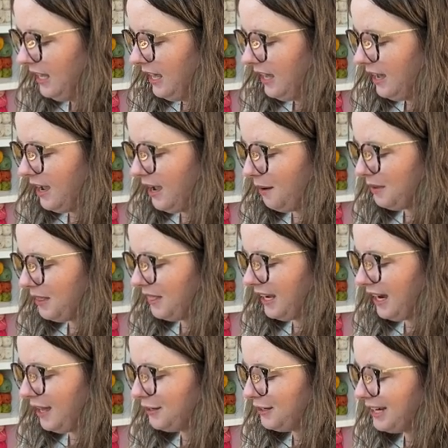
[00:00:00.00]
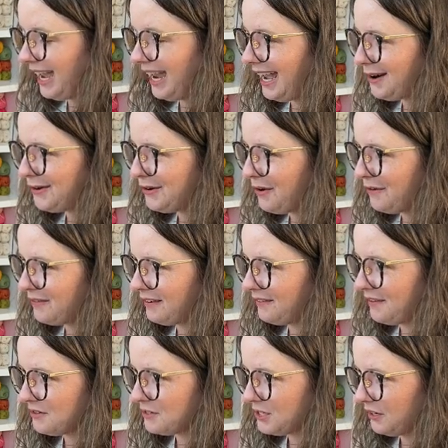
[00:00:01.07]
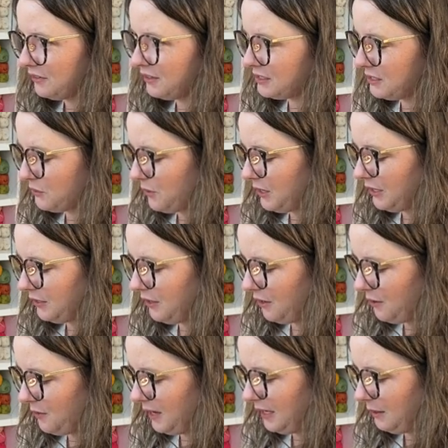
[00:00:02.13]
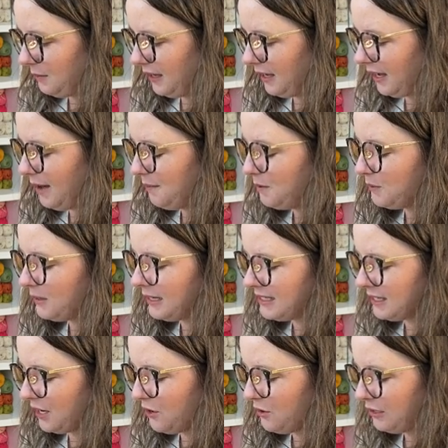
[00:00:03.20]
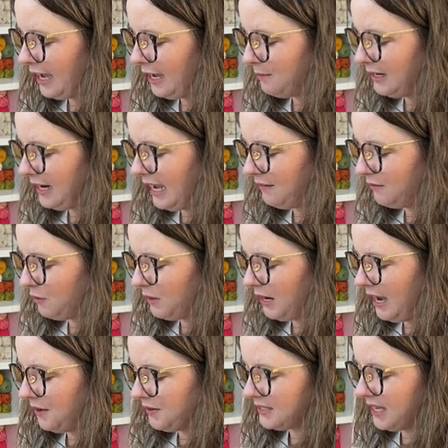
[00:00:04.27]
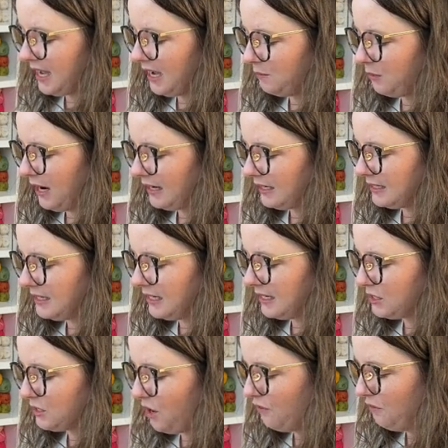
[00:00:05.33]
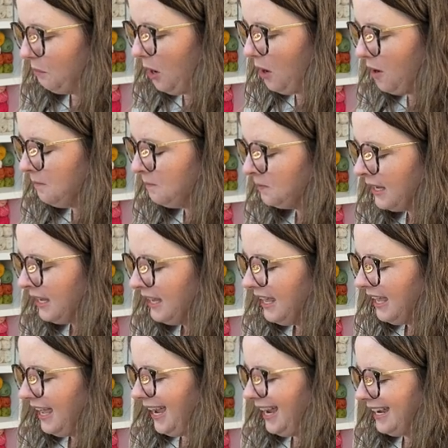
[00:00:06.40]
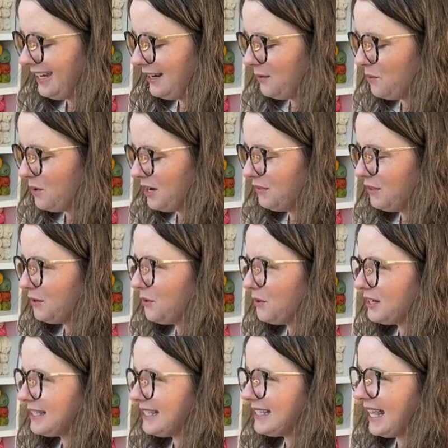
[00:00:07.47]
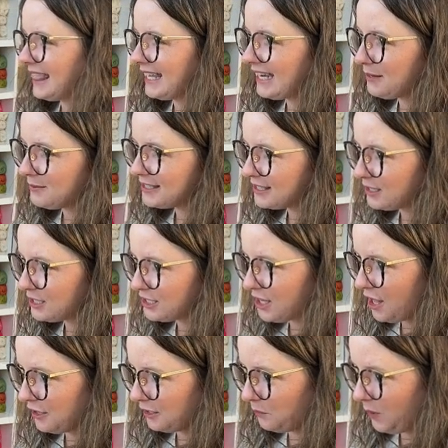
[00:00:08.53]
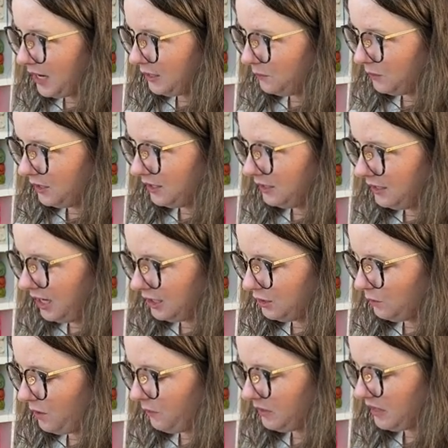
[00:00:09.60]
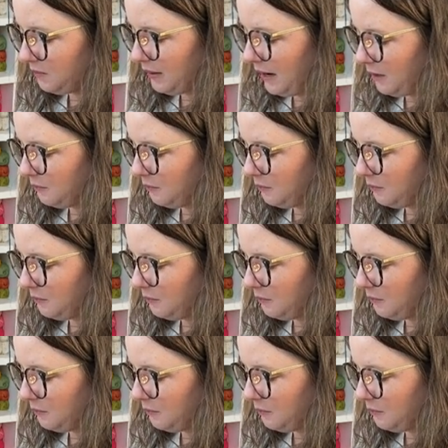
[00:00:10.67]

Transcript: Um, the other day, I don't know if I've even shared this story or not already, but a couple weeks ago, Gabe and Ava were outside practicing softball, and one of the horses, I think it was the solid white one, not the one with the brown